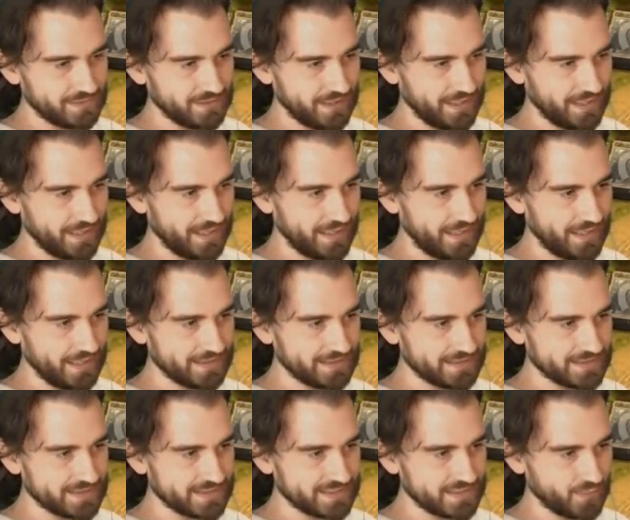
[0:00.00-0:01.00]
Uh,
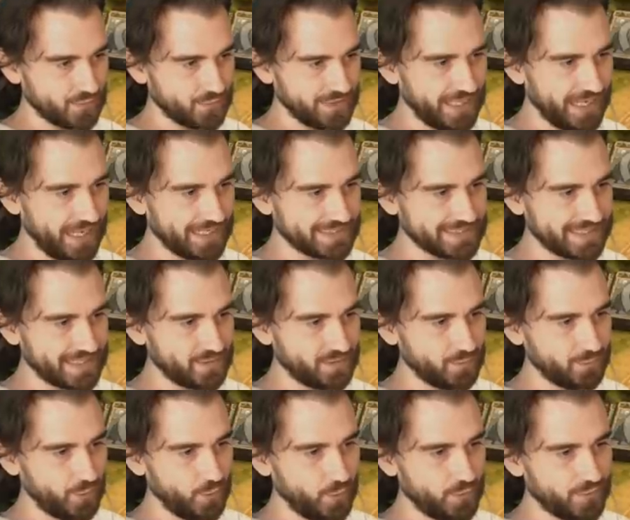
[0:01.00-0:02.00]
so yeah, attack him
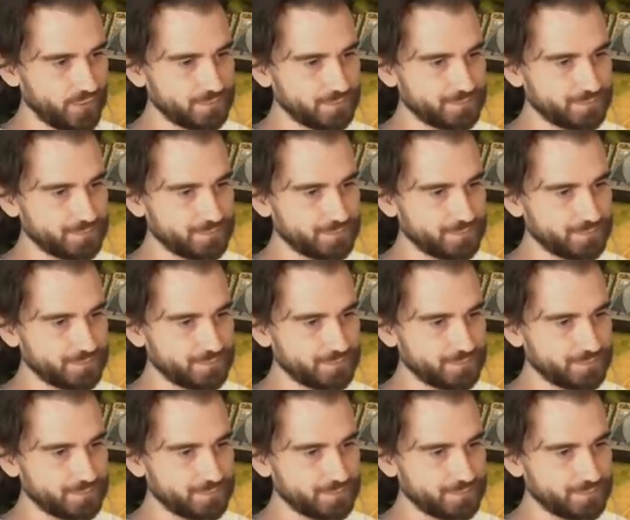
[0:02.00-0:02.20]
with both.